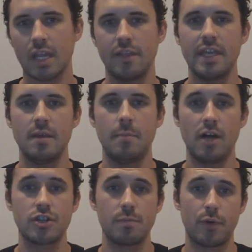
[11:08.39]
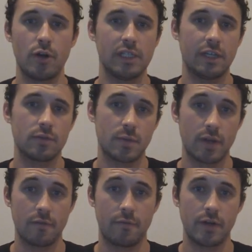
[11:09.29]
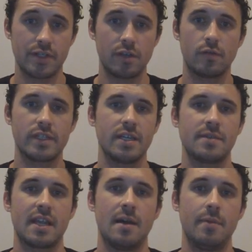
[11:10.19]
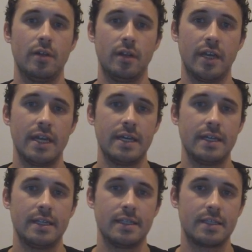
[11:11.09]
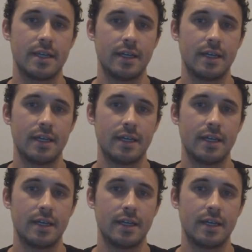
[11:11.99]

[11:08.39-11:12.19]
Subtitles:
the Belgian Pro League was one of the first silver teams that I built, and